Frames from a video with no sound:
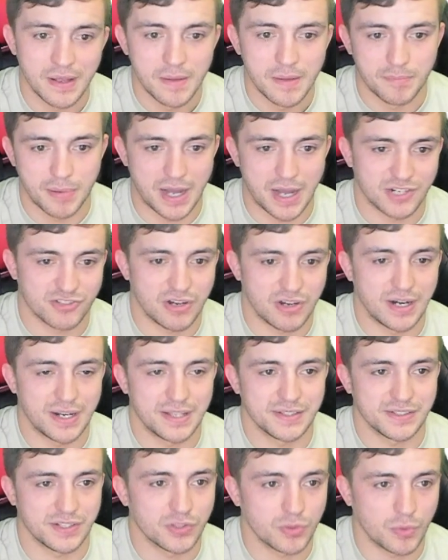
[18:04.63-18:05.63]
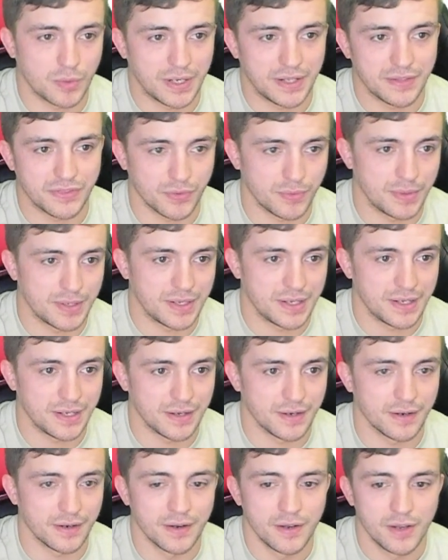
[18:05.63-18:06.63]
Basharat is in 23
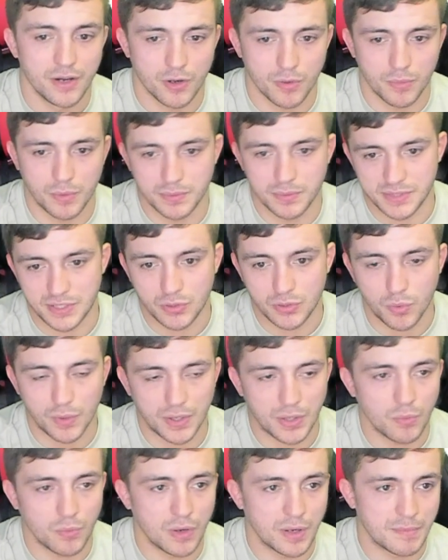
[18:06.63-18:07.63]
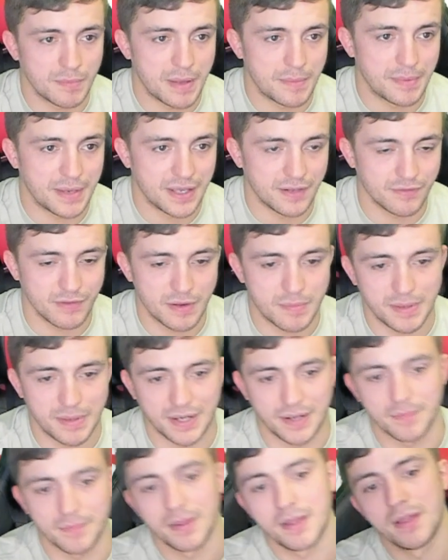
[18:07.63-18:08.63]
here. Or what was it, 21 maybe Henry beat
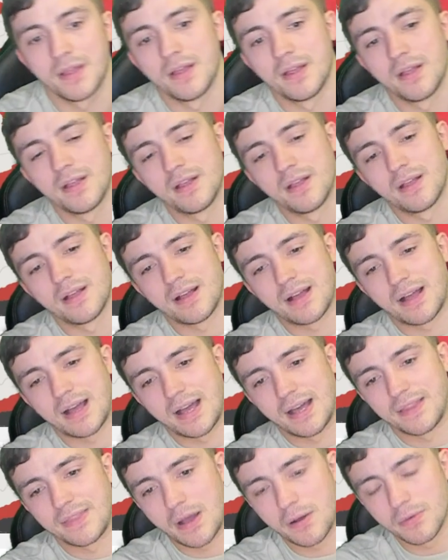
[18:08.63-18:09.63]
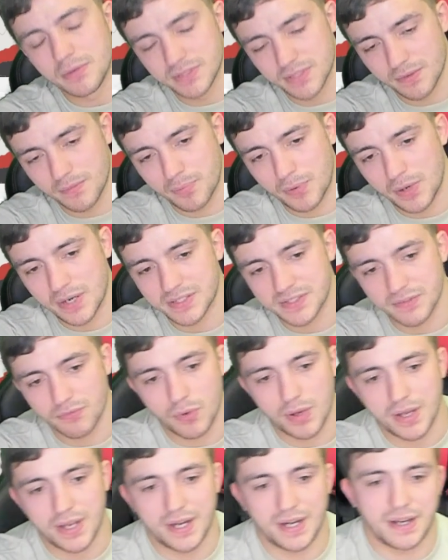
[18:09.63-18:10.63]
him. That was an impressive
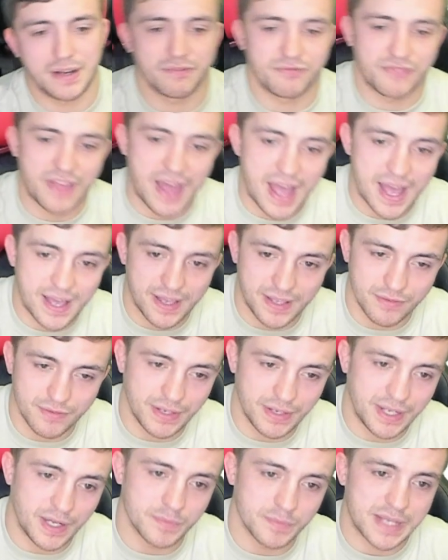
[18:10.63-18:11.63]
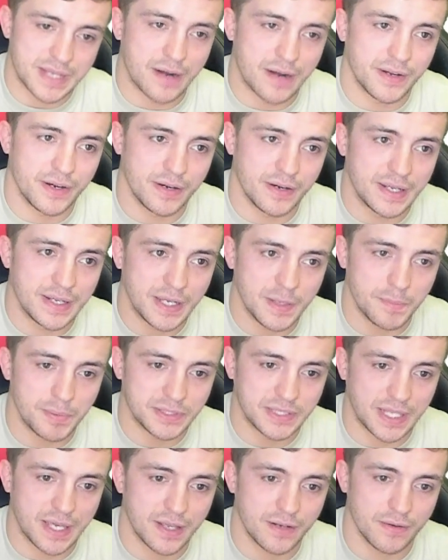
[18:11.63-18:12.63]
win. If that Henry comes out here, he could put
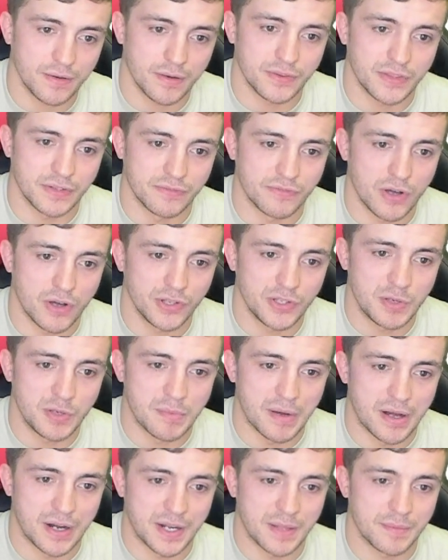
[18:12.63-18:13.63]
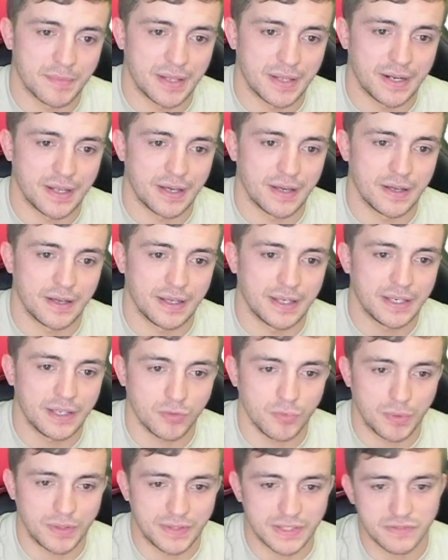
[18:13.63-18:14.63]
the volume on him and he could
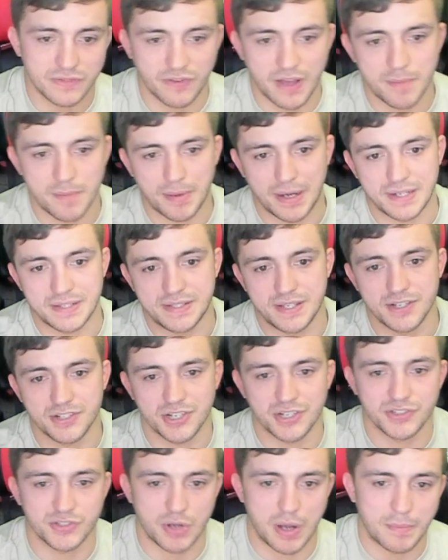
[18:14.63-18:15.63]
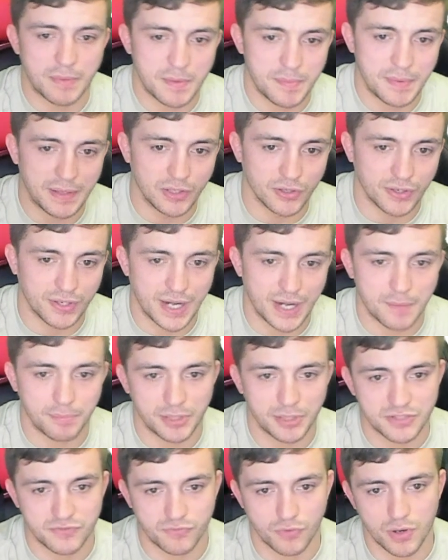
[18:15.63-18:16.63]
win this fight by decision. So I'm going to be looking at
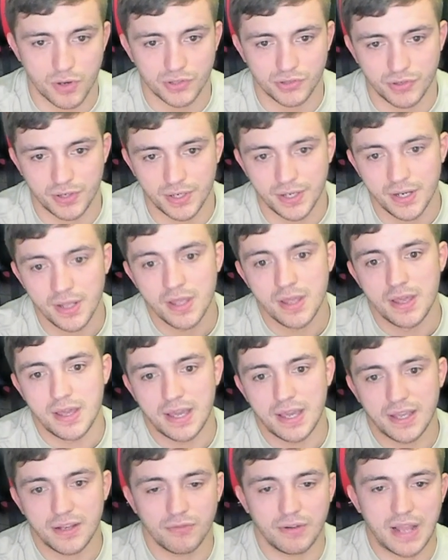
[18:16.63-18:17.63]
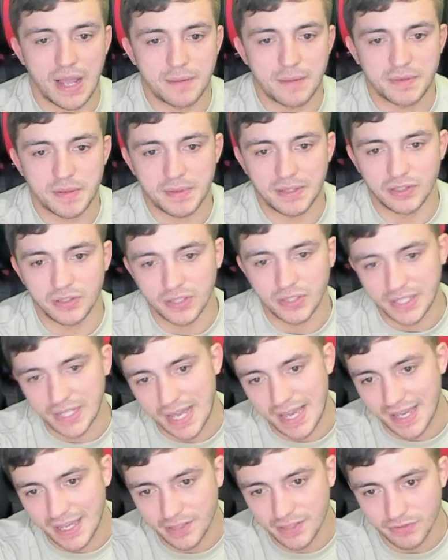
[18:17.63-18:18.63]
plus 400. Henry, I'm going to be looking at
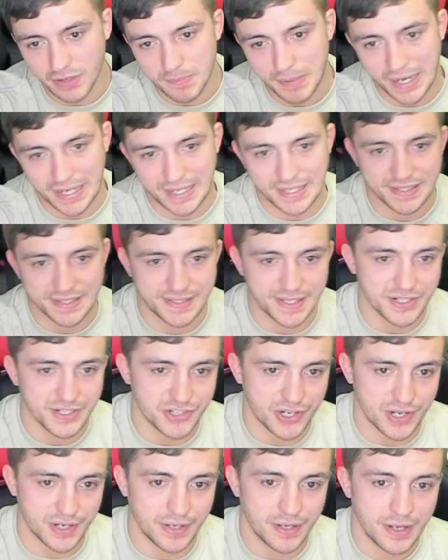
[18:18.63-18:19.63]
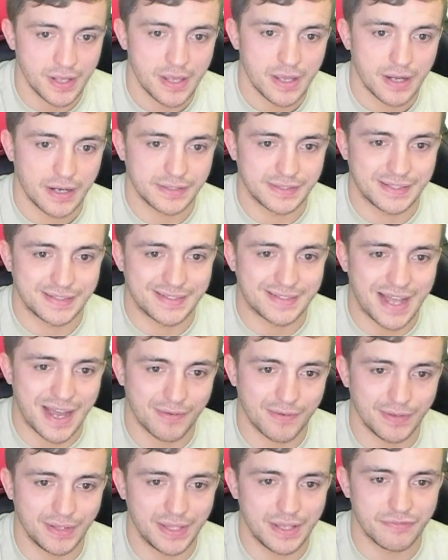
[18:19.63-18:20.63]
Henry by decision because he's not
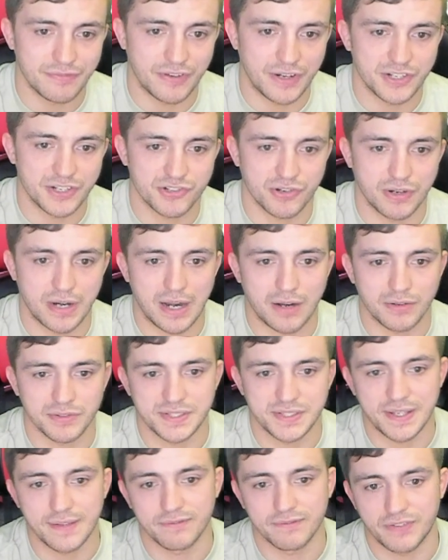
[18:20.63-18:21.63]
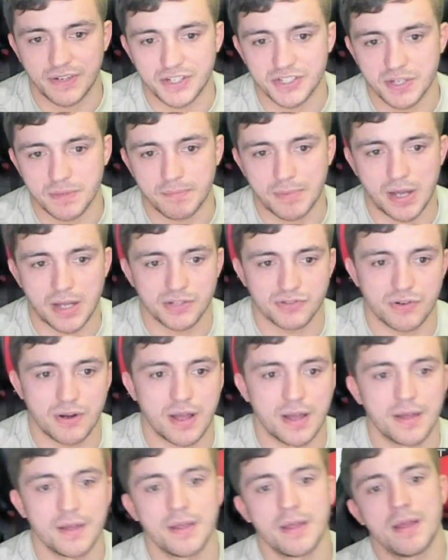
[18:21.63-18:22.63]
really a finisher and I don't see him finishing
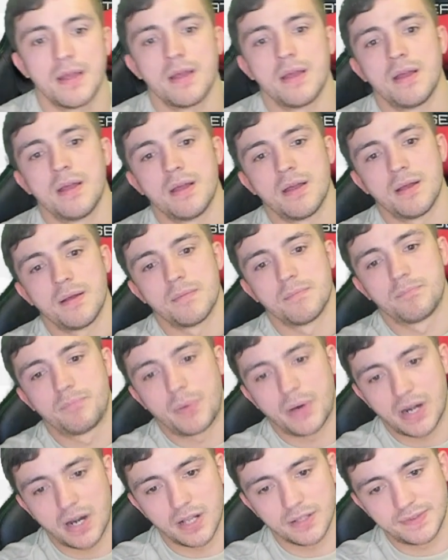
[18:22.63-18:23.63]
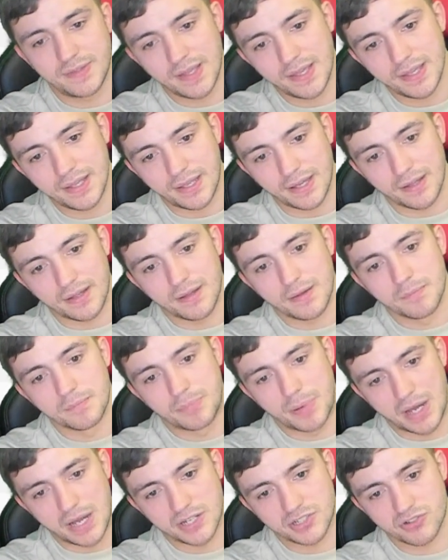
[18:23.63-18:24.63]
Basharat. But I'll take
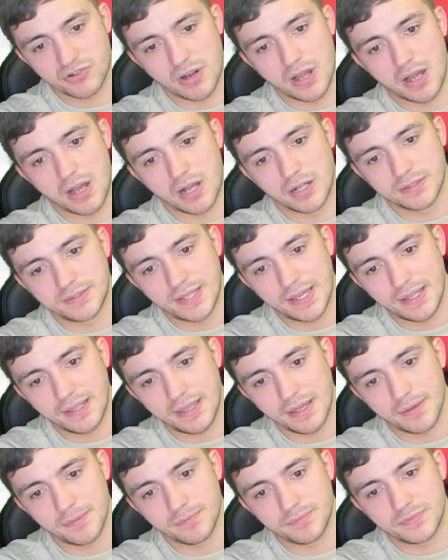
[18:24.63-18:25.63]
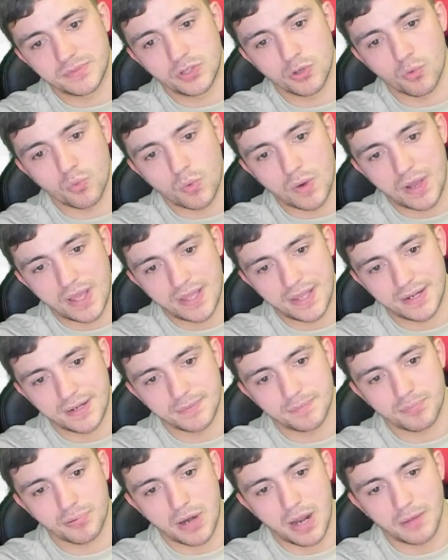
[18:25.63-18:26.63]
Basharat. I'll take him to win
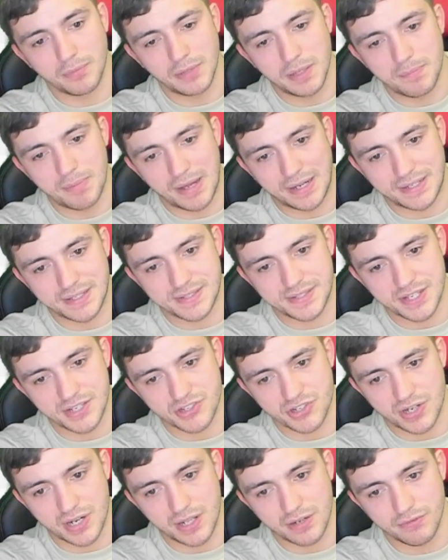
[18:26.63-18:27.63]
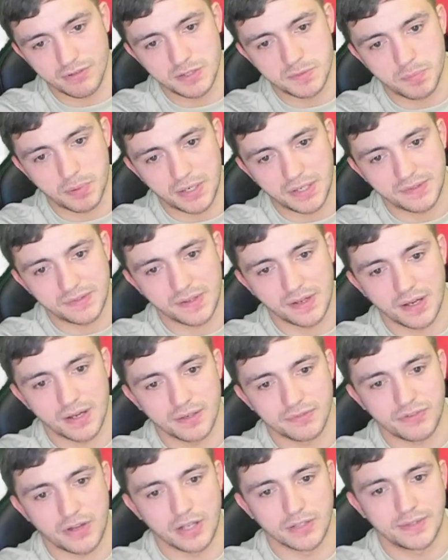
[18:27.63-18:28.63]
probably by decision. Henry's pretty
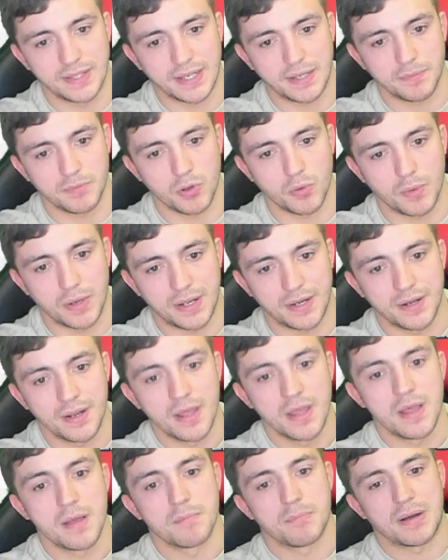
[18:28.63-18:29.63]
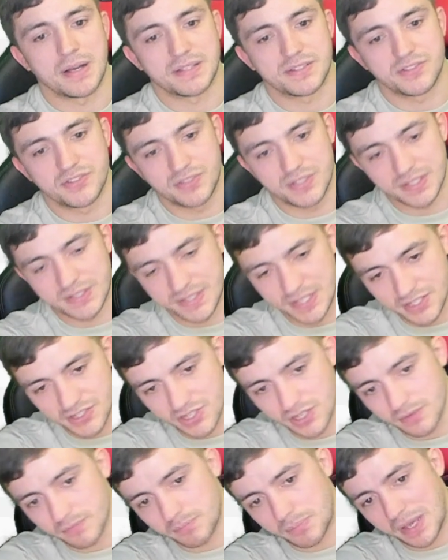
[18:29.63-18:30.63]
tough. I'll take him to win by
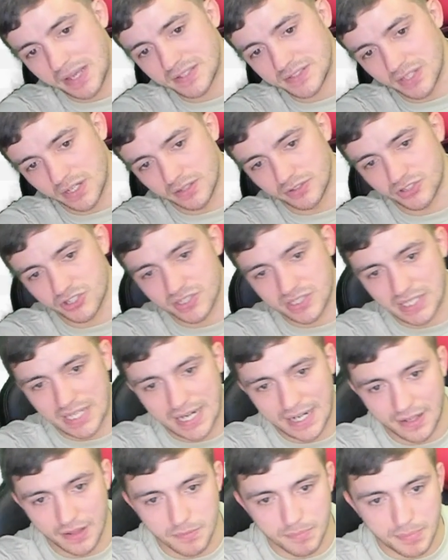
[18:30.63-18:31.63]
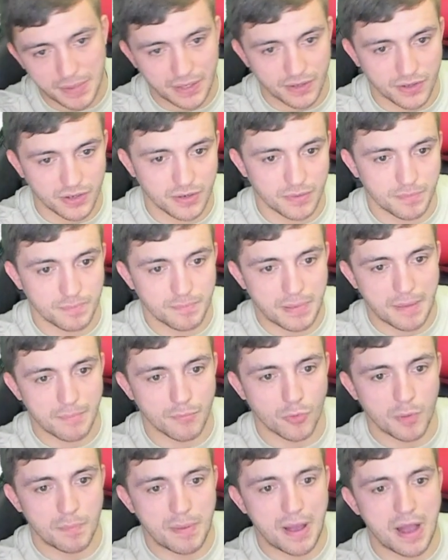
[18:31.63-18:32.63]
decision based on just landing the bigger,
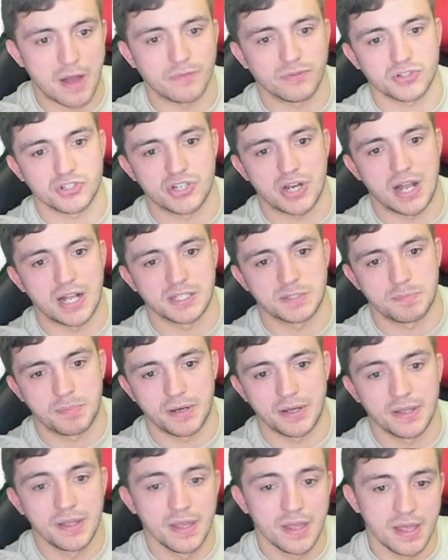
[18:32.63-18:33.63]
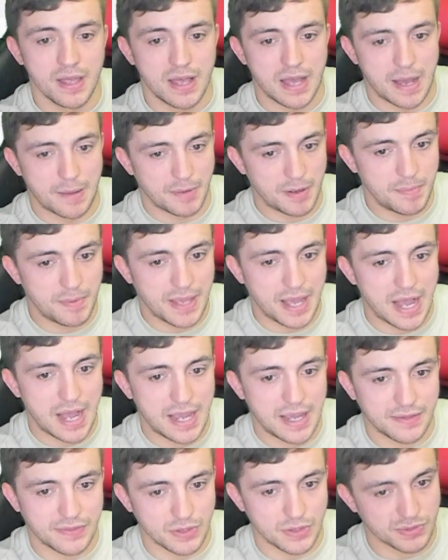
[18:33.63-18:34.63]
more powerful shots. But I'm going to be
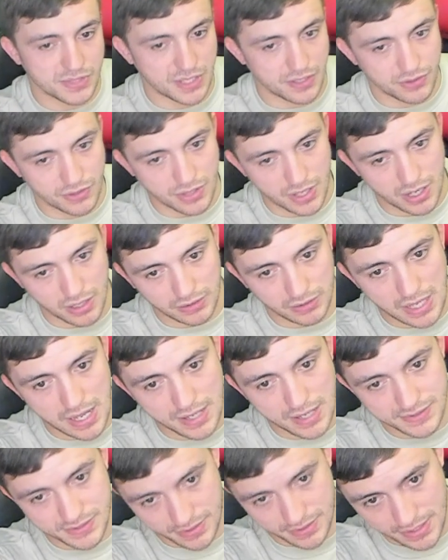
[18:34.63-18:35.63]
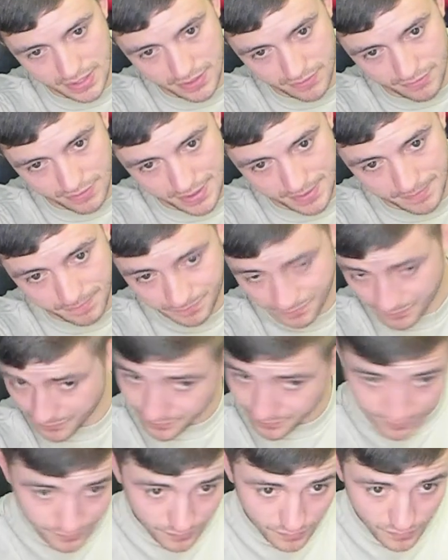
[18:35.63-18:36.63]
eyeing those underdog lines on Henry.
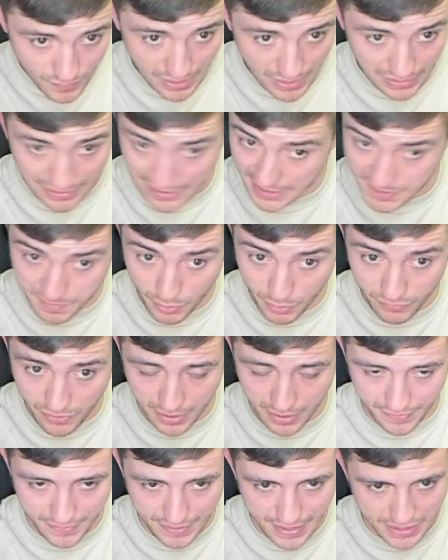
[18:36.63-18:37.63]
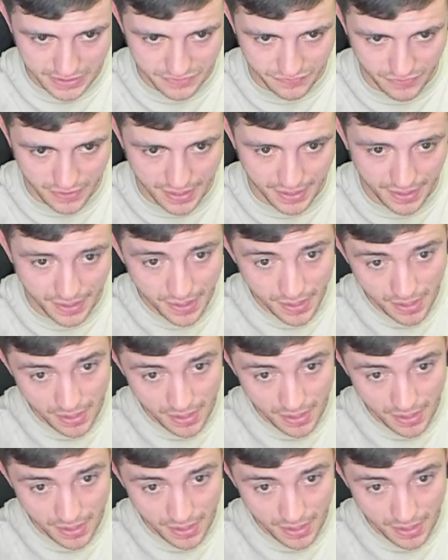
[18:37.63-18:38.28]
Let's move on to the next fight.